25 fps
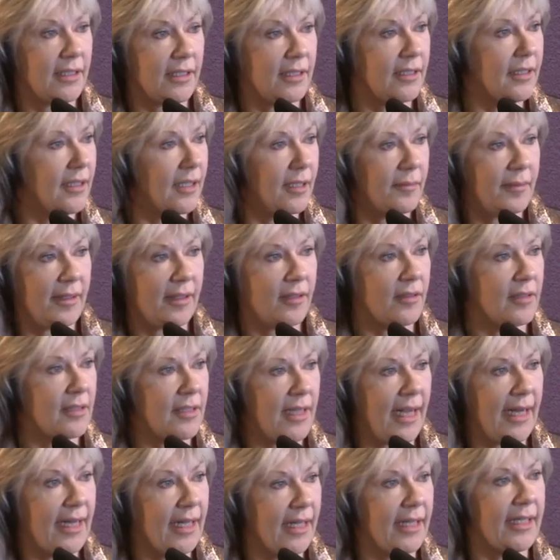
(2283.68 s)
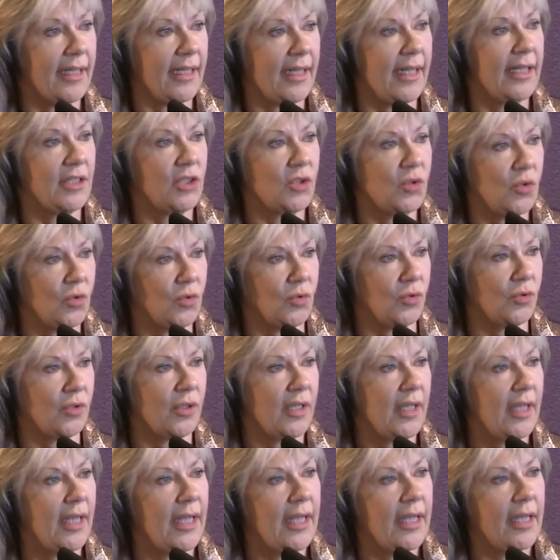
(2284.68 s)
done about anything at
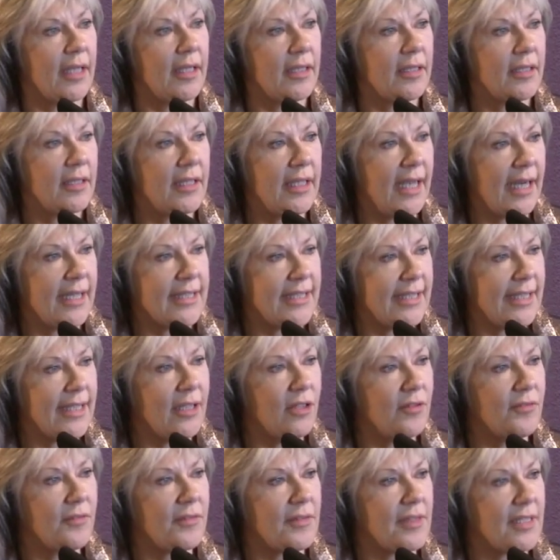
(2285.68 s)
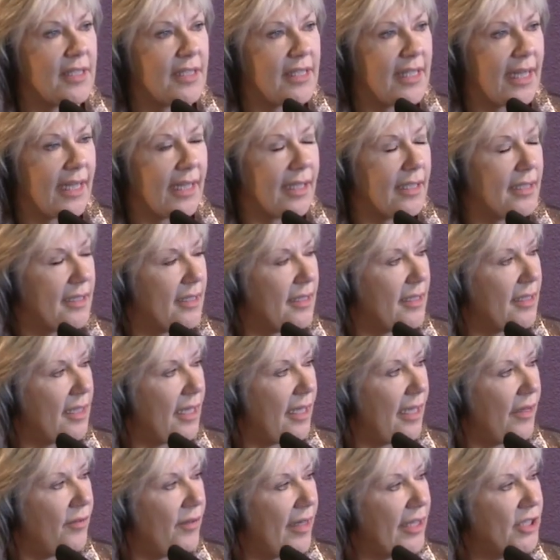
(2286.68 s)
all, the idea of sex
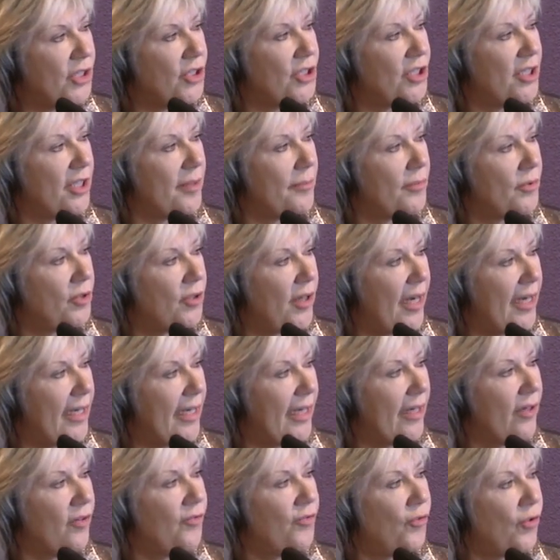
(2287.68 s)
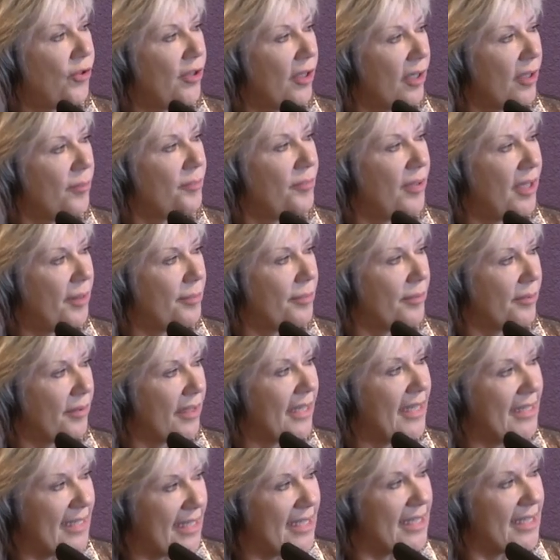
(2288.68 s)
and relationship training for young people
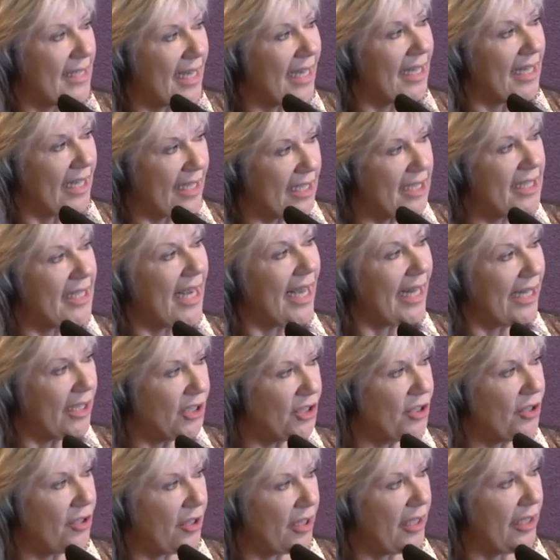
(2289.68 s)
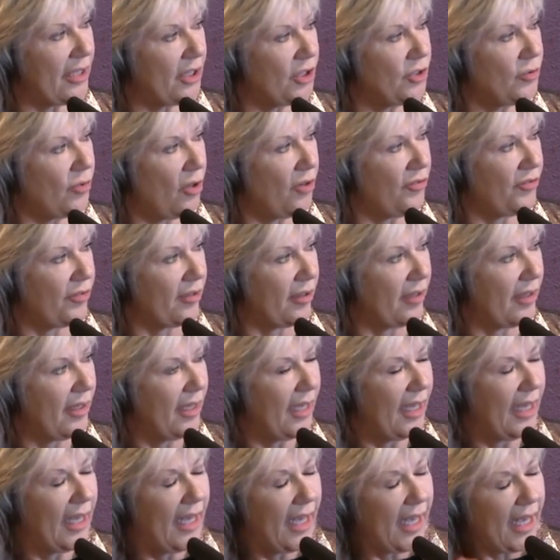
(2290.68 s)
is an intelligent thing to offer.
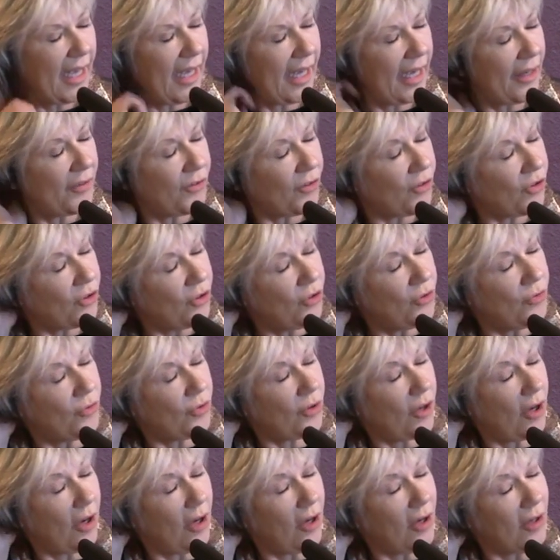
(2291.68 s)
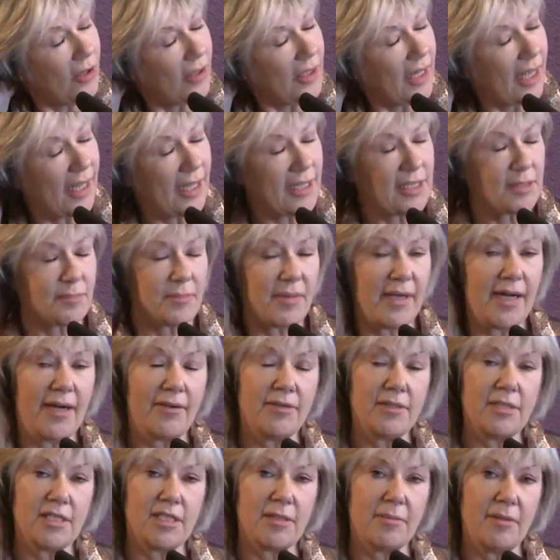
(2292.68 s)
And you can't ask
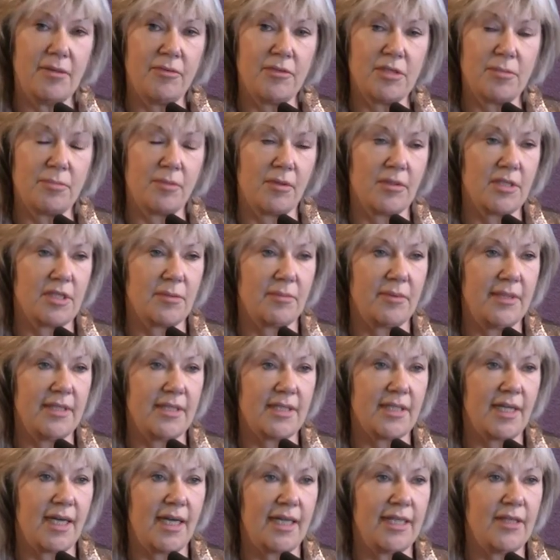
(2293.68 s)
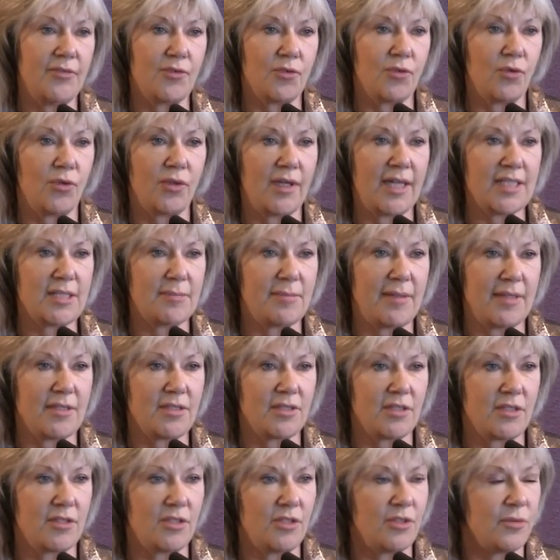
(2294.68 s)
parents to be responsible entirely for all
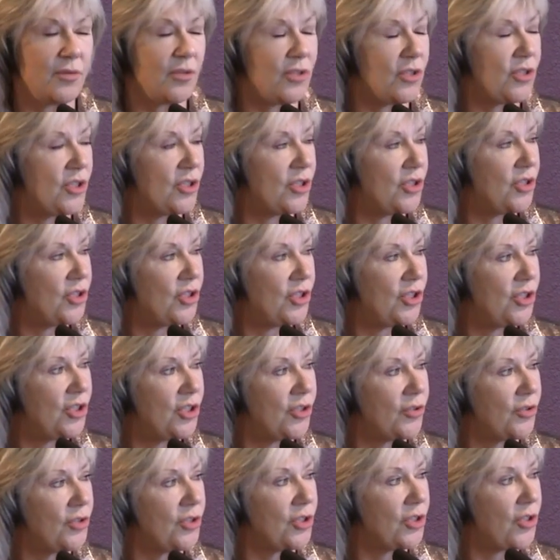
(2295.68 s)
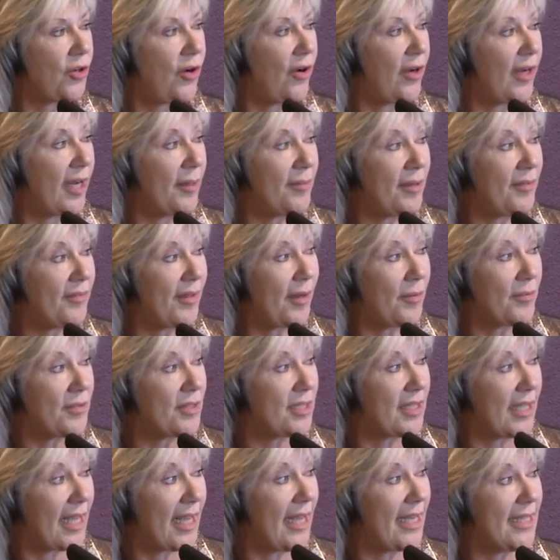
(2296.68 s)
aspects to do with children's growing up. If that
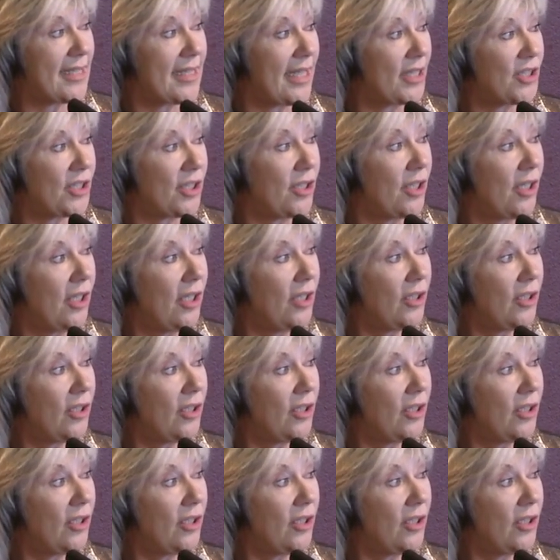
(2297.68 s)
was the case, actually,